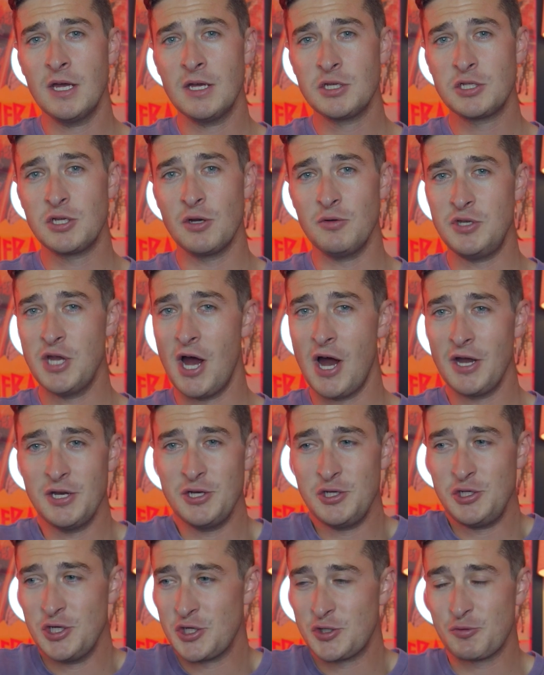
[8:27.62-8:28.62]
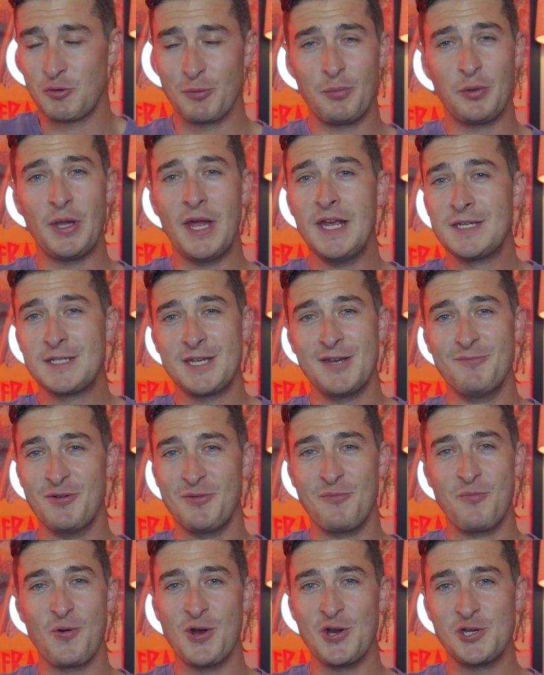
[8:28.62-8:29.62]
So Donen just replaced him
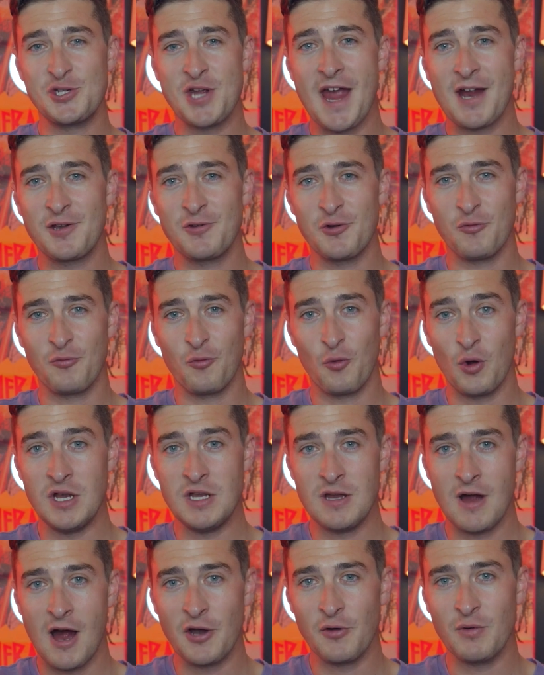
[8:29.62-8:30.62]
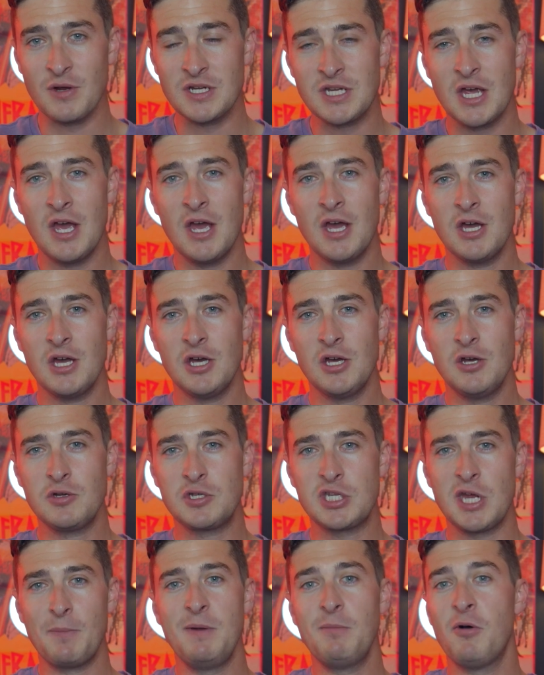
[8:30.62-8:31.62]
with British actor Roy Dotrice, who
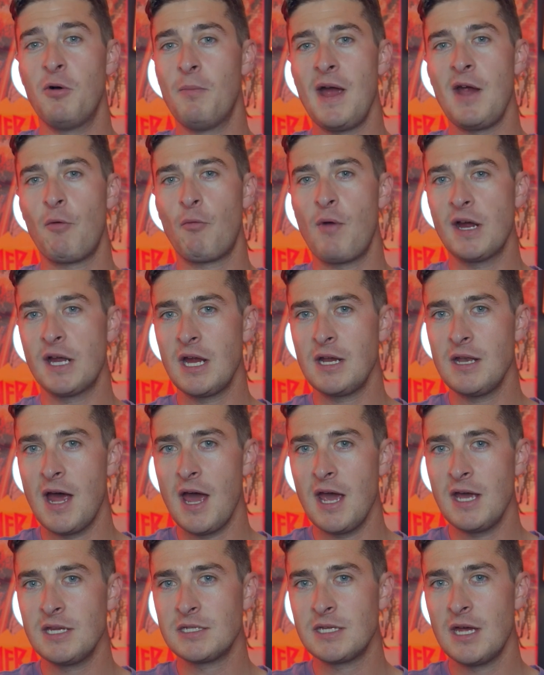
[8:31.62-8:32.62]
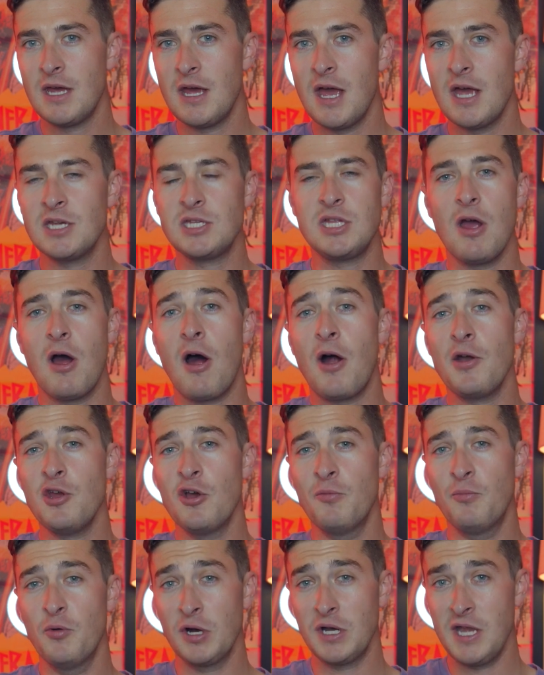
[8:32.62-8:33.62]
some people might recognize as the
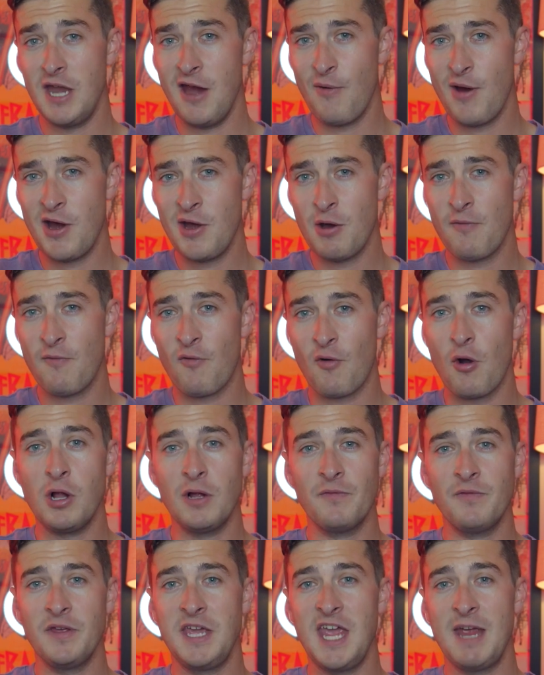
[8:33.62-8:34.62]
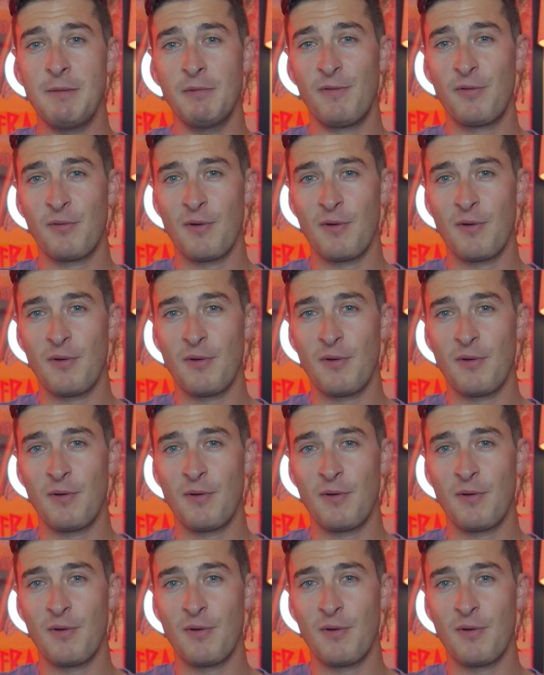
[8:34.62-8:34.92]
audiobook narrator for all of the Game of